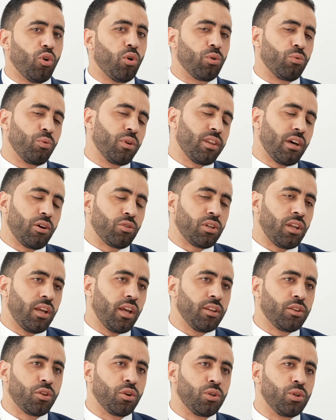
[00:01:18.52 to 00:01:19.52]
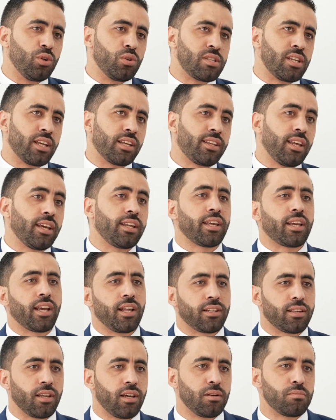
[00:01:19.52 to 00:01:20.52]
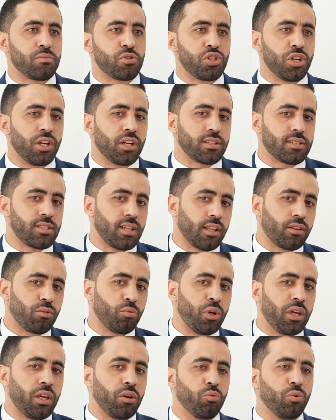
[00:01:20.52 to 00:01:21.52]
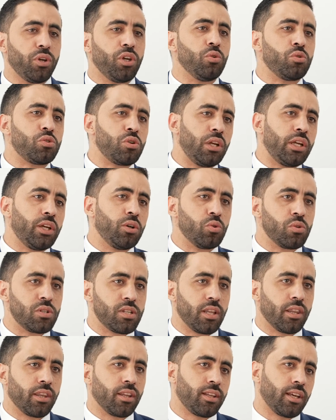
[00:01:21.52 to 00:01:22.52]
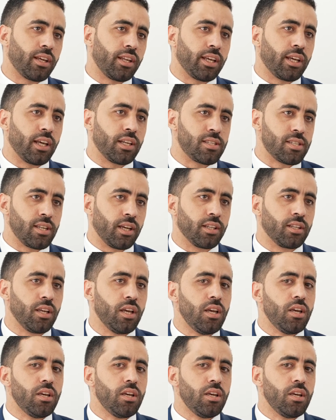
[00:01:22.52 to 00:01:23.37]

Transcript: without introducing technical terms, jerks that we usually use in the technical side.